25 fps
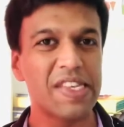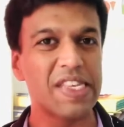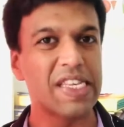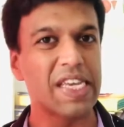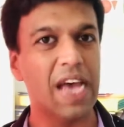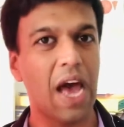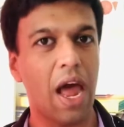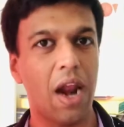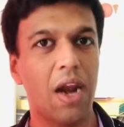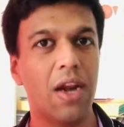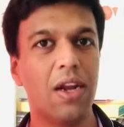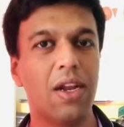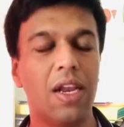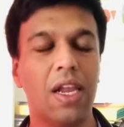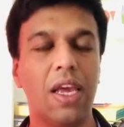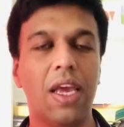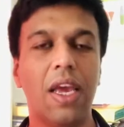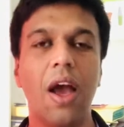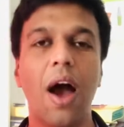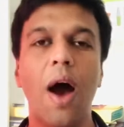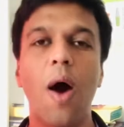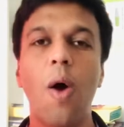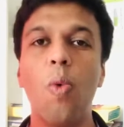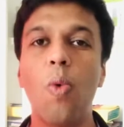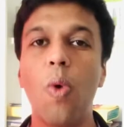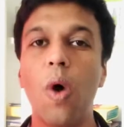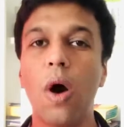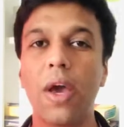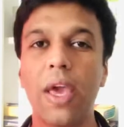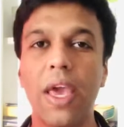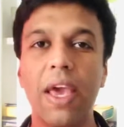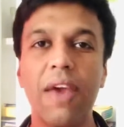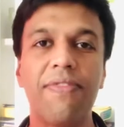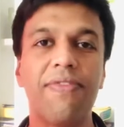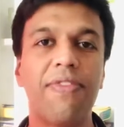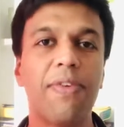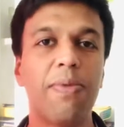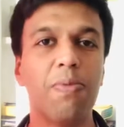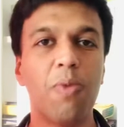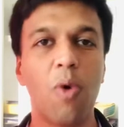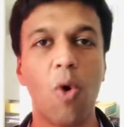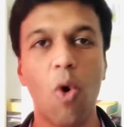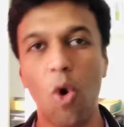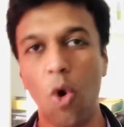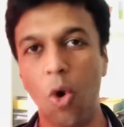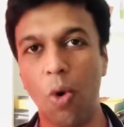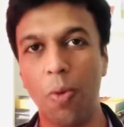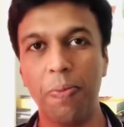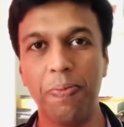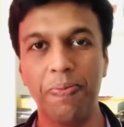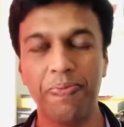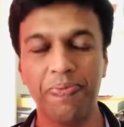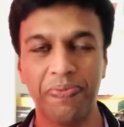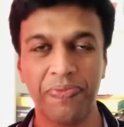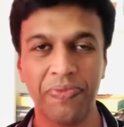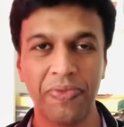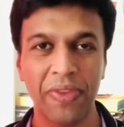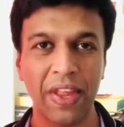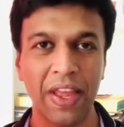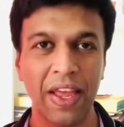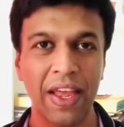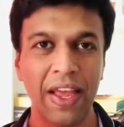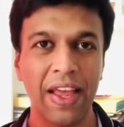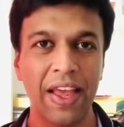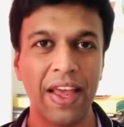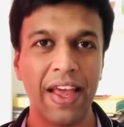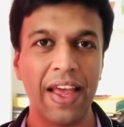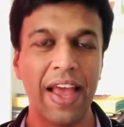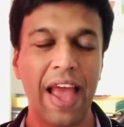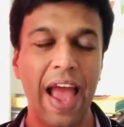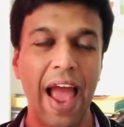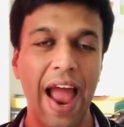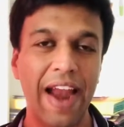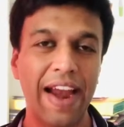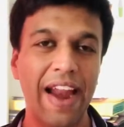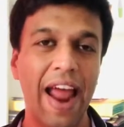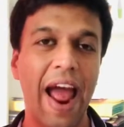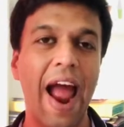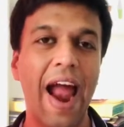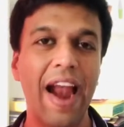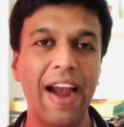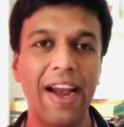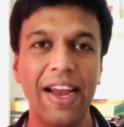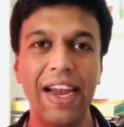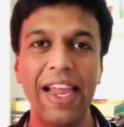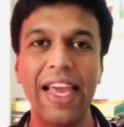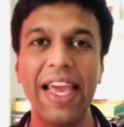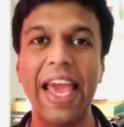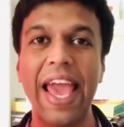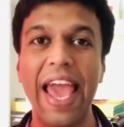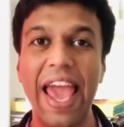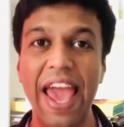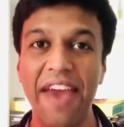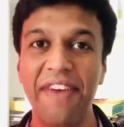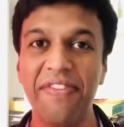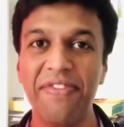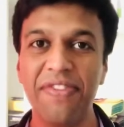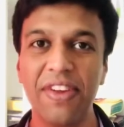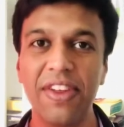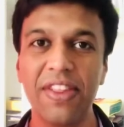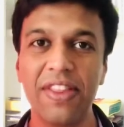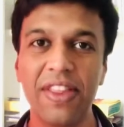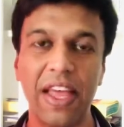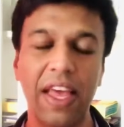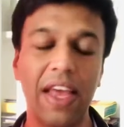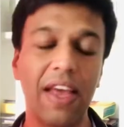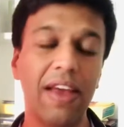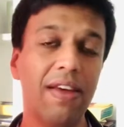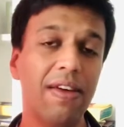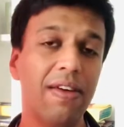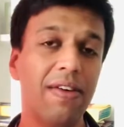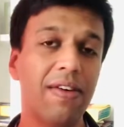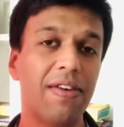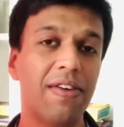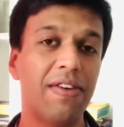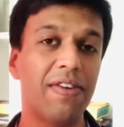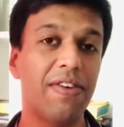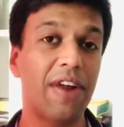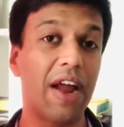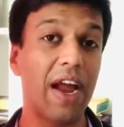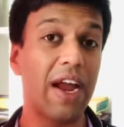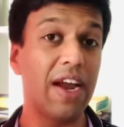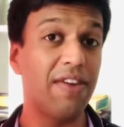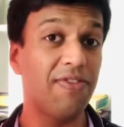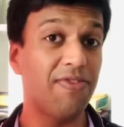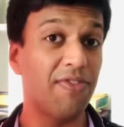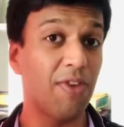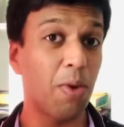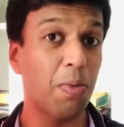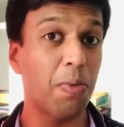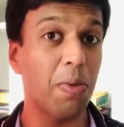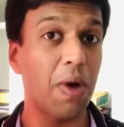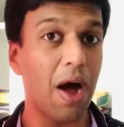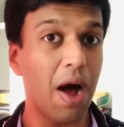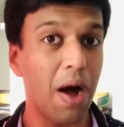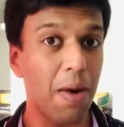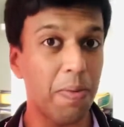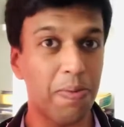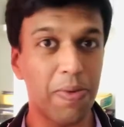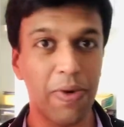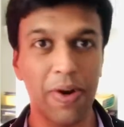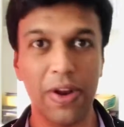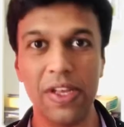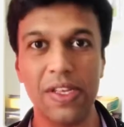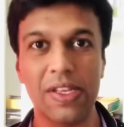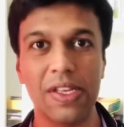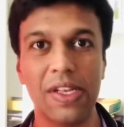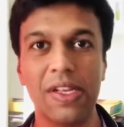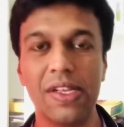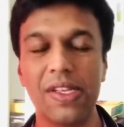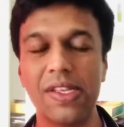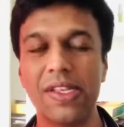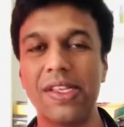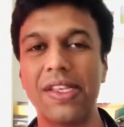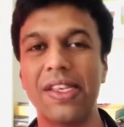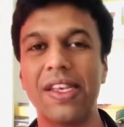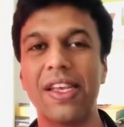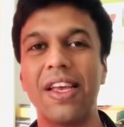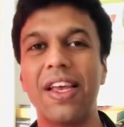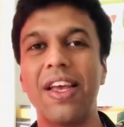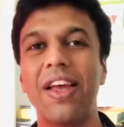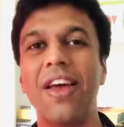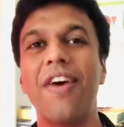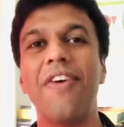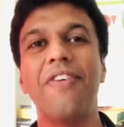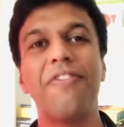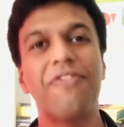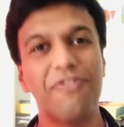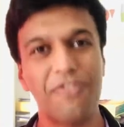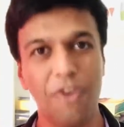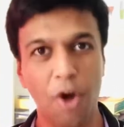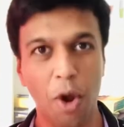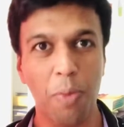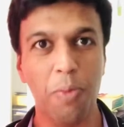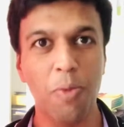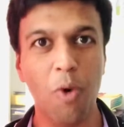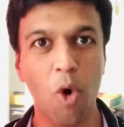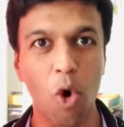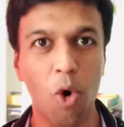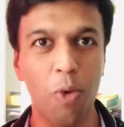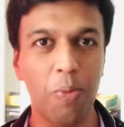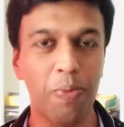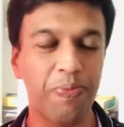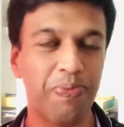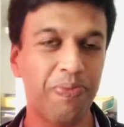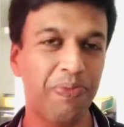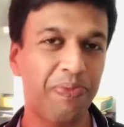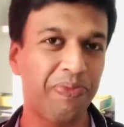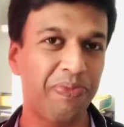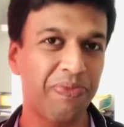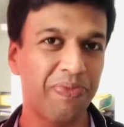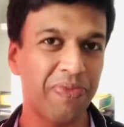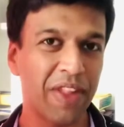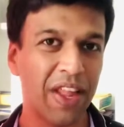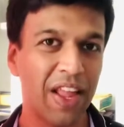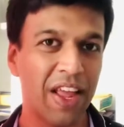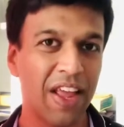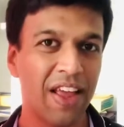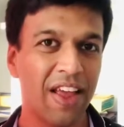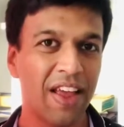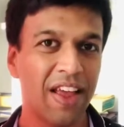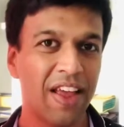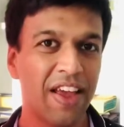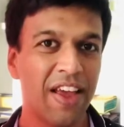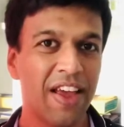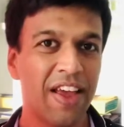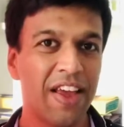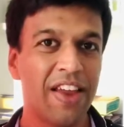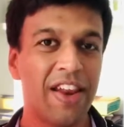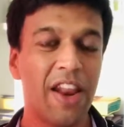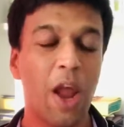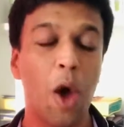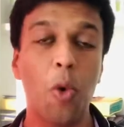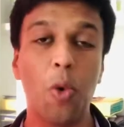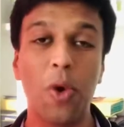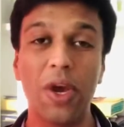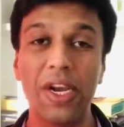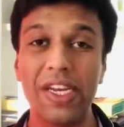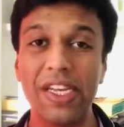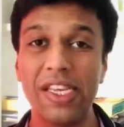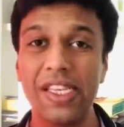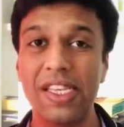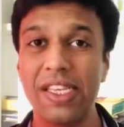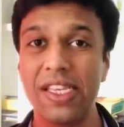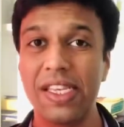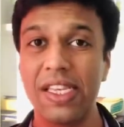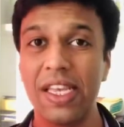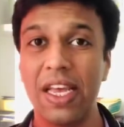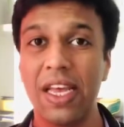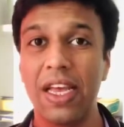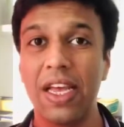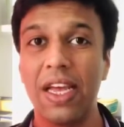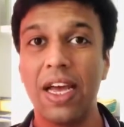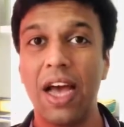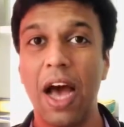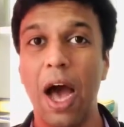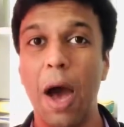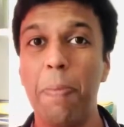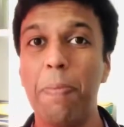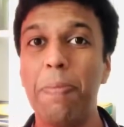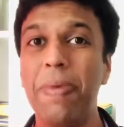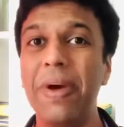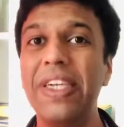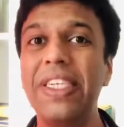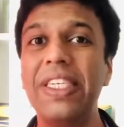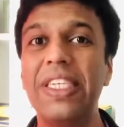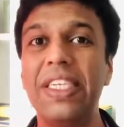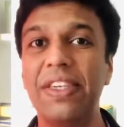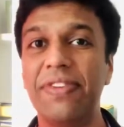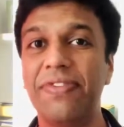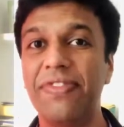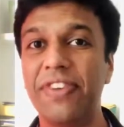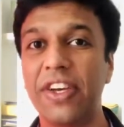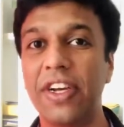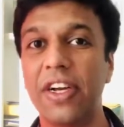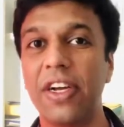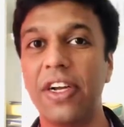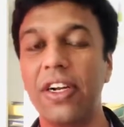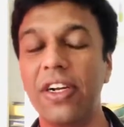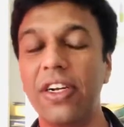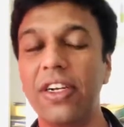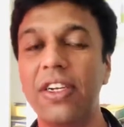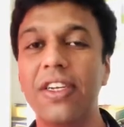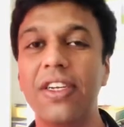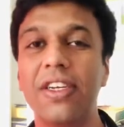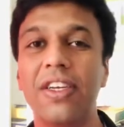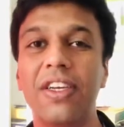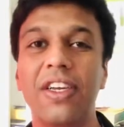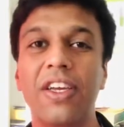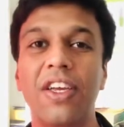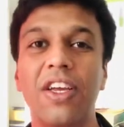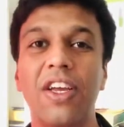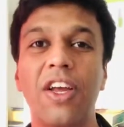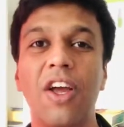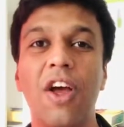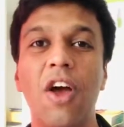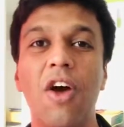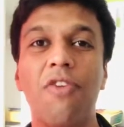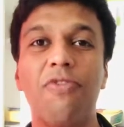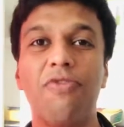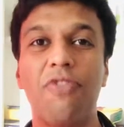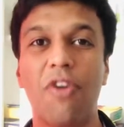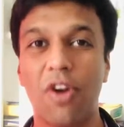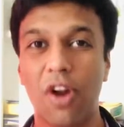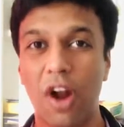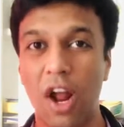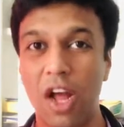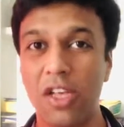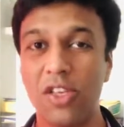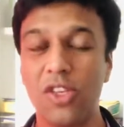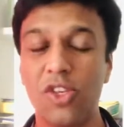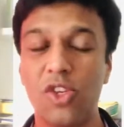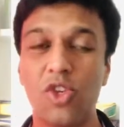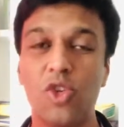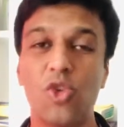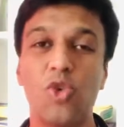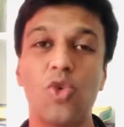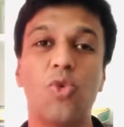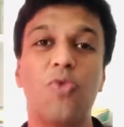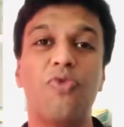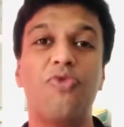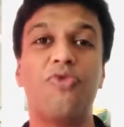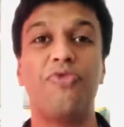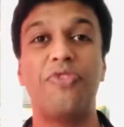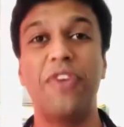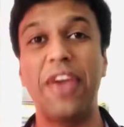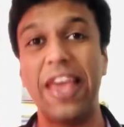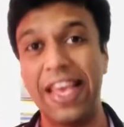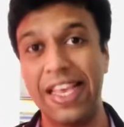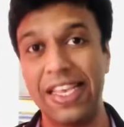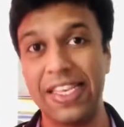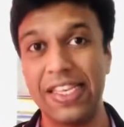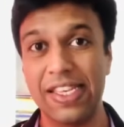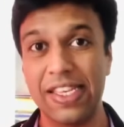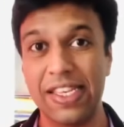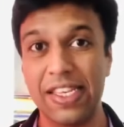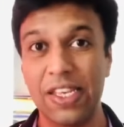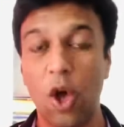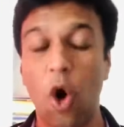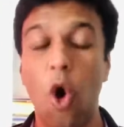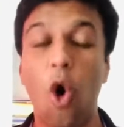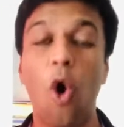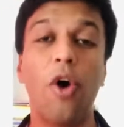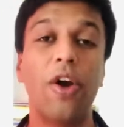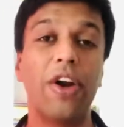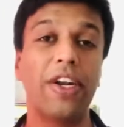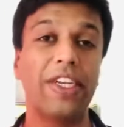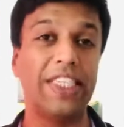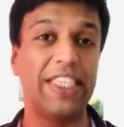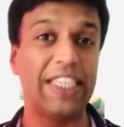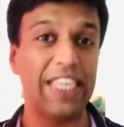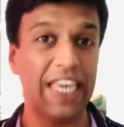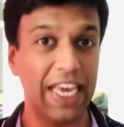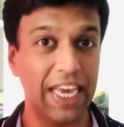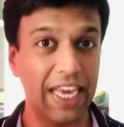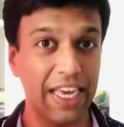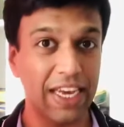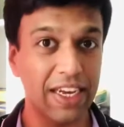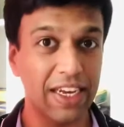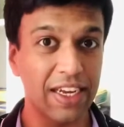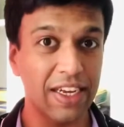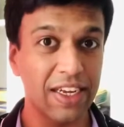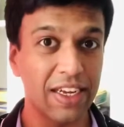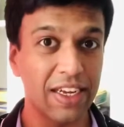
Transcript: currently are working from home and handling everything right from appraisals from home. Now it is a bit difficult for us to face or take